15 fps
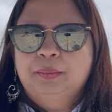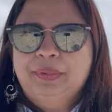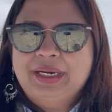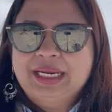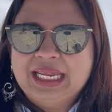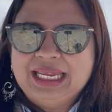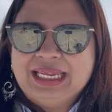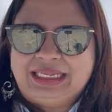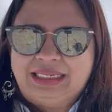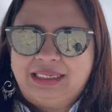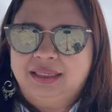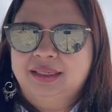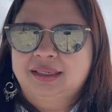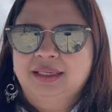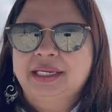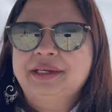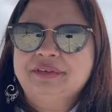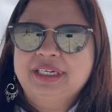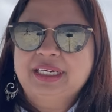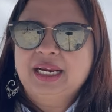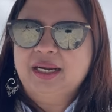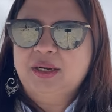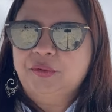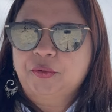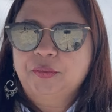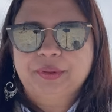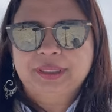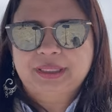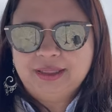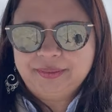praying every day at
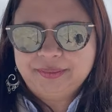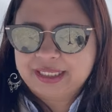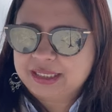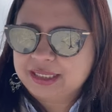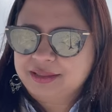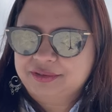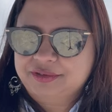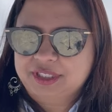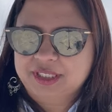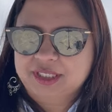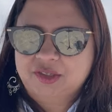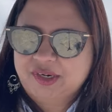home really makes a difference.